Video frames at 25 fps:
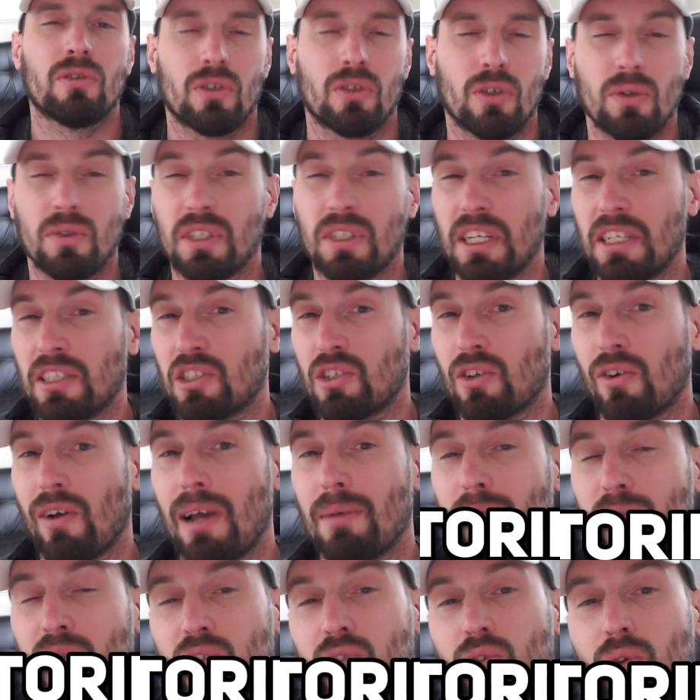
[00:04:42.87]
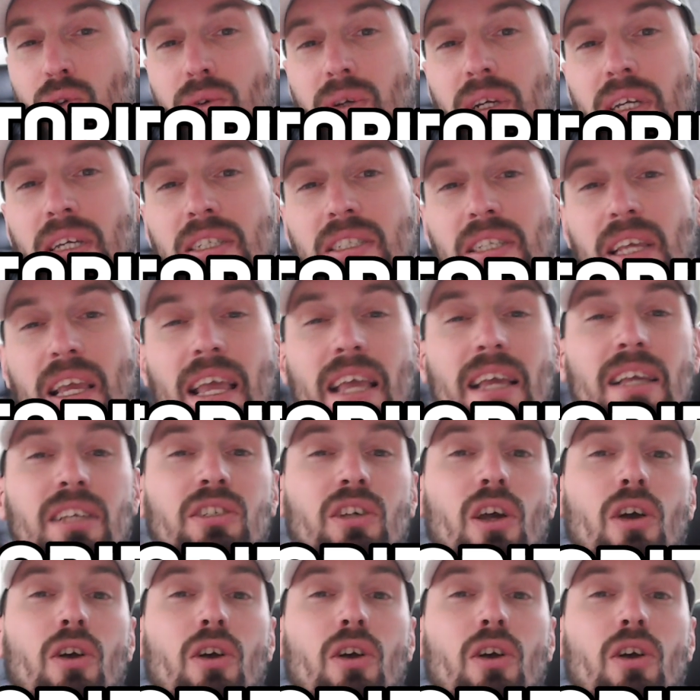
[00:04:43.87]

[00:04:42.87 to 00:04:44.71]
Using Instagram stories is